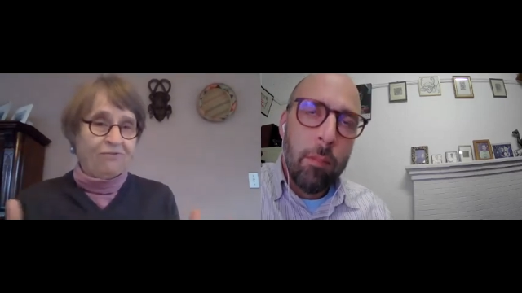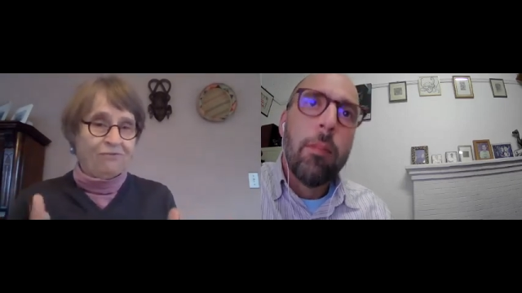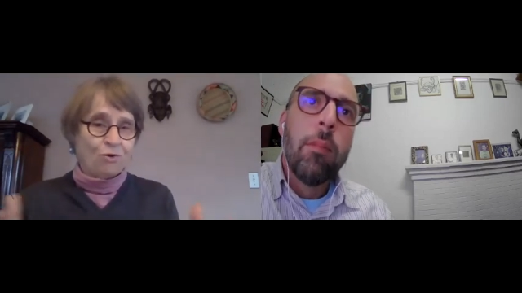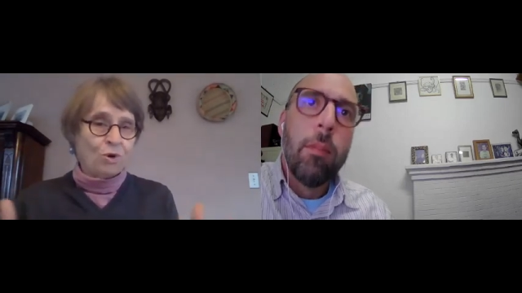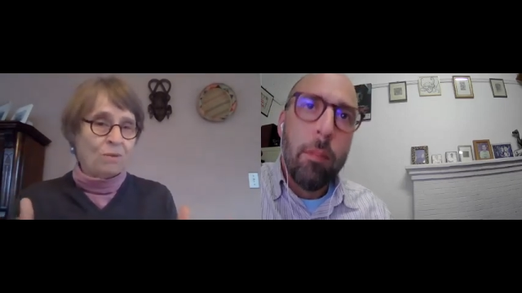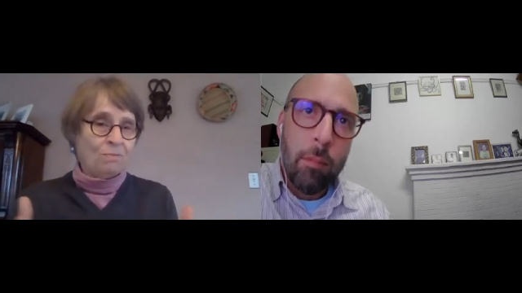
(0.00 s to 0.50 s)

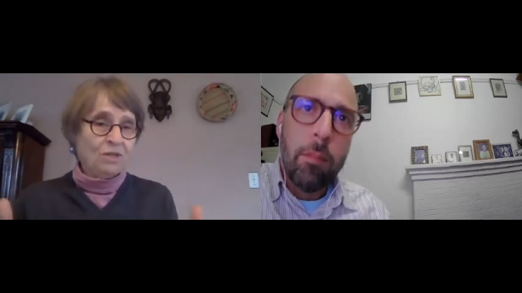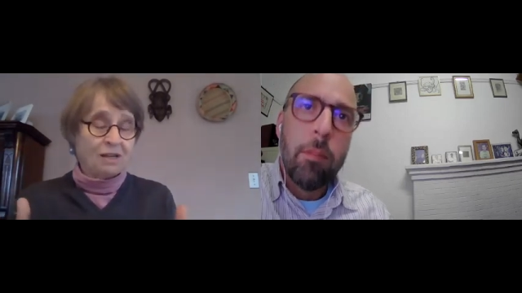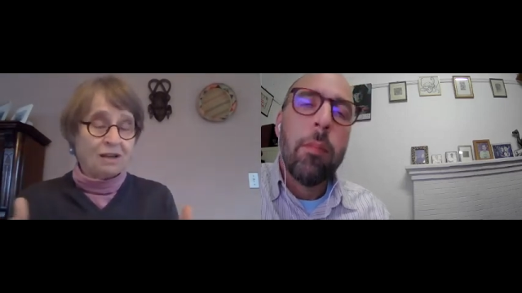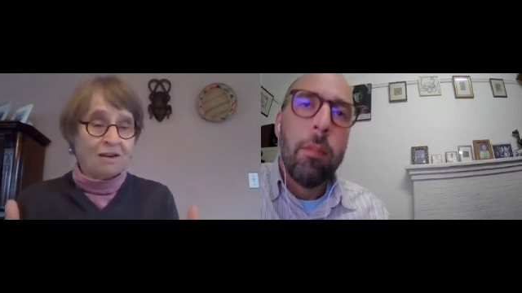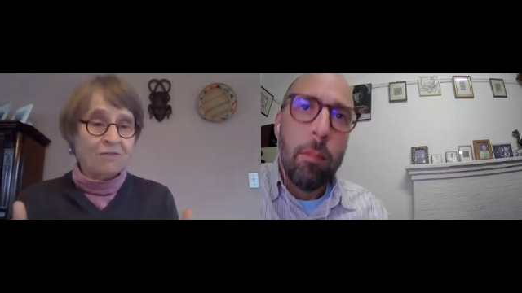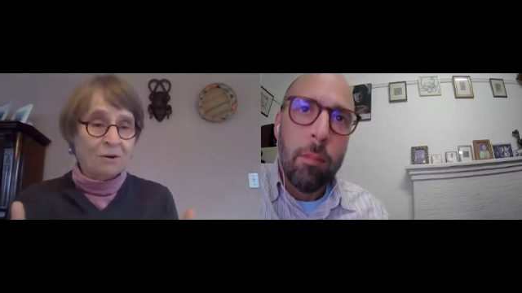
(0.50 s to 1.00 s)
Speaker 1: formed
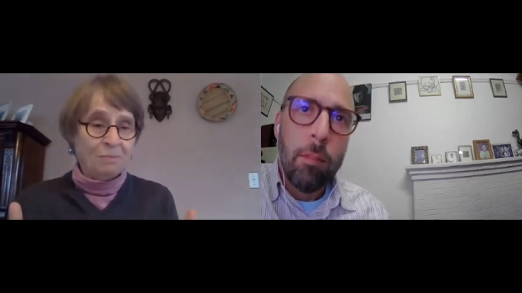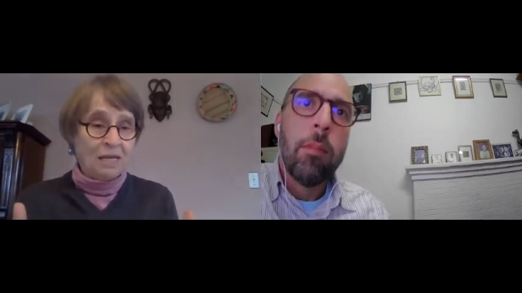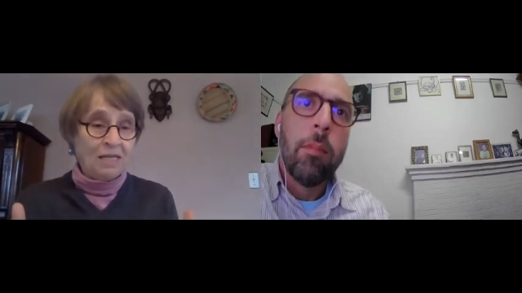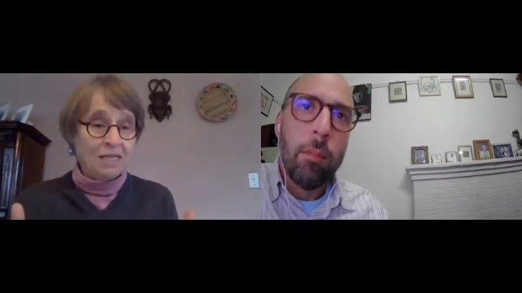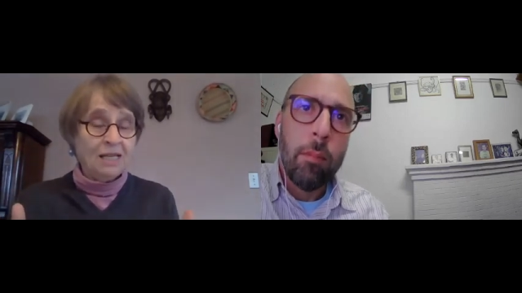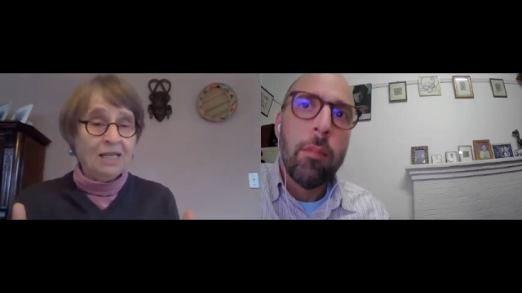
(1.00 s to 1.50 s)

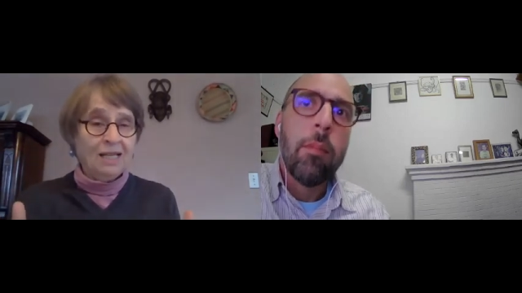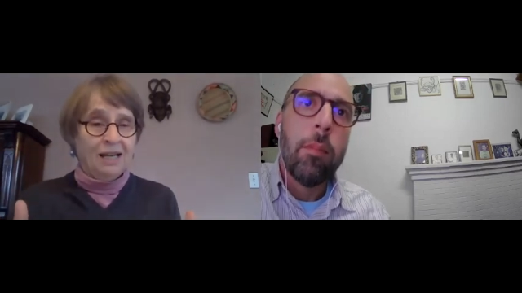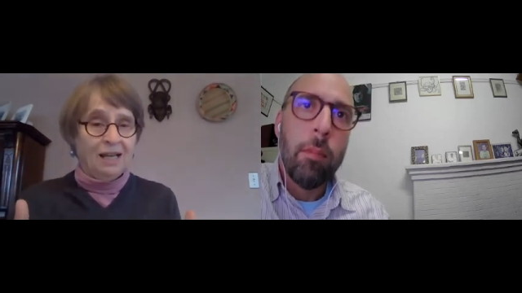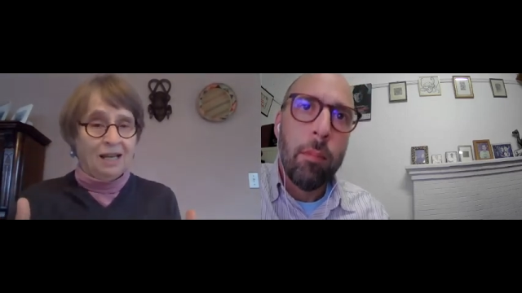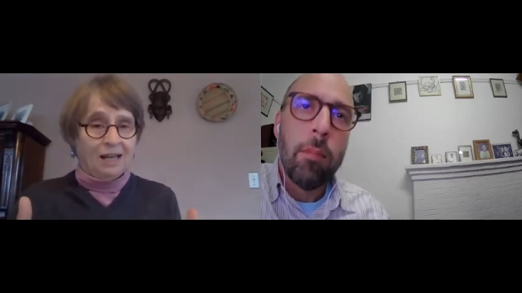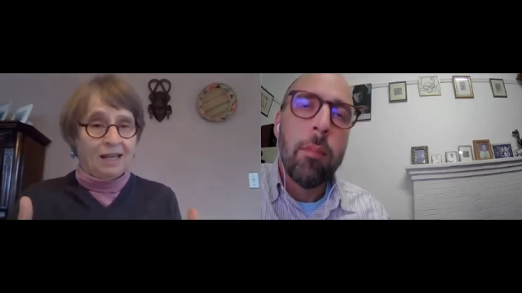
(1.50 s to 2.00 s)
government
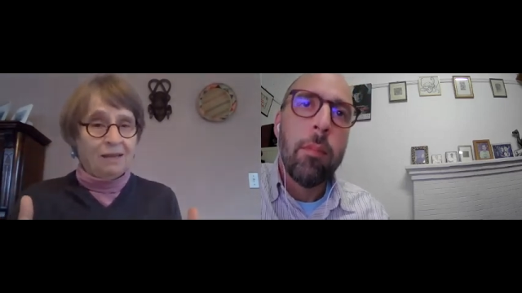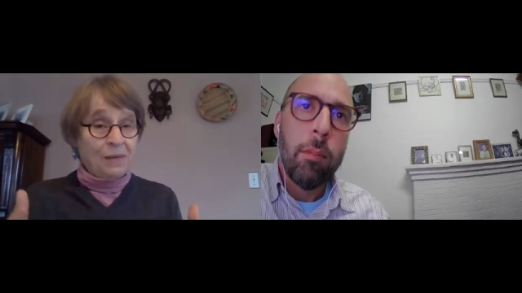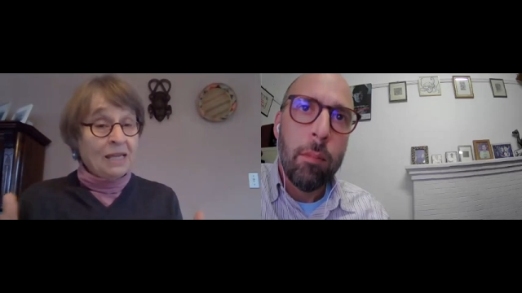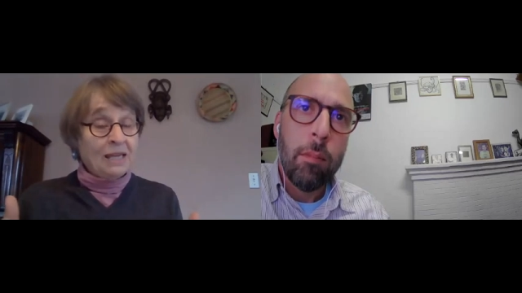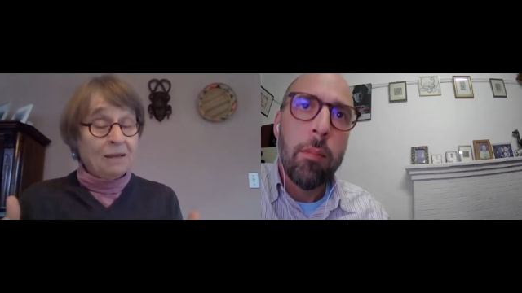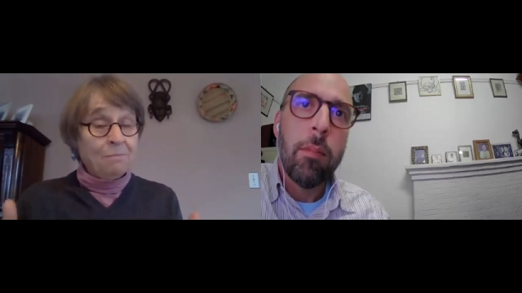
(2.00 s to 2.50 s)

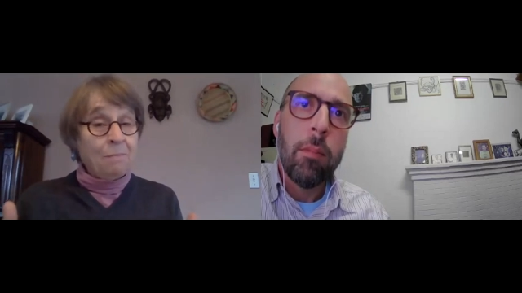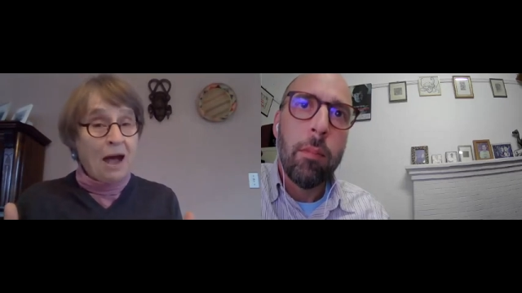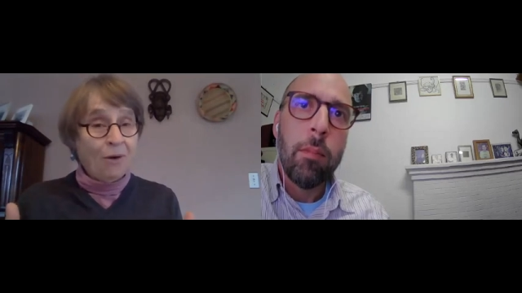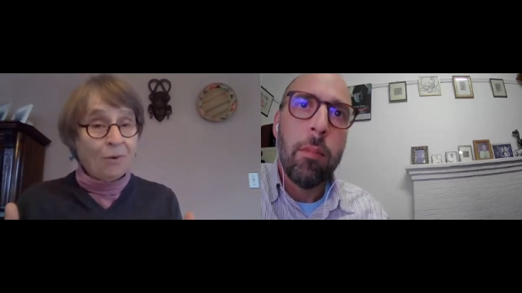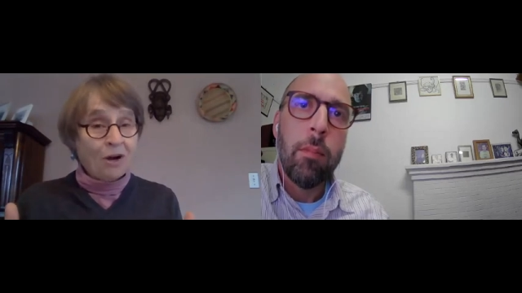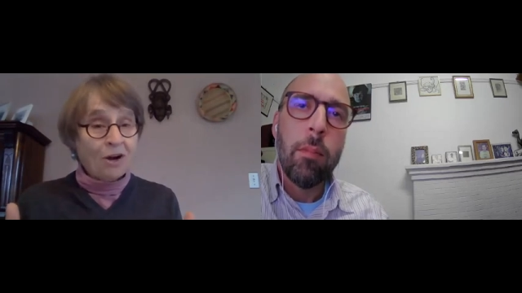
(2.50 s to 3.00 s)
being in
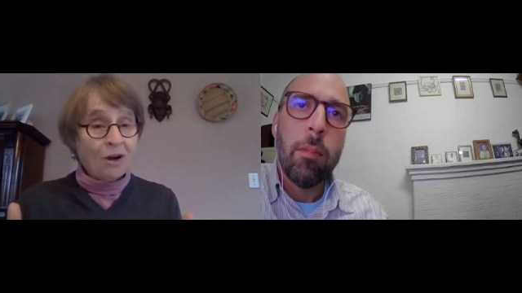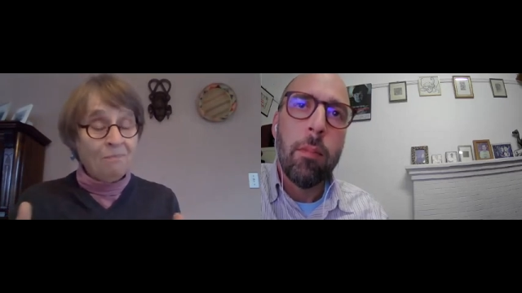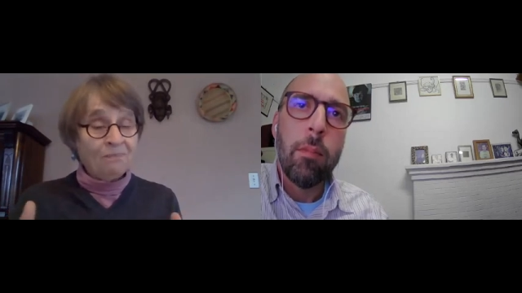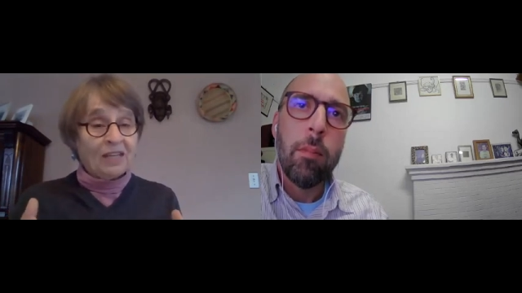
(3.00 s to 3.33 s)
power,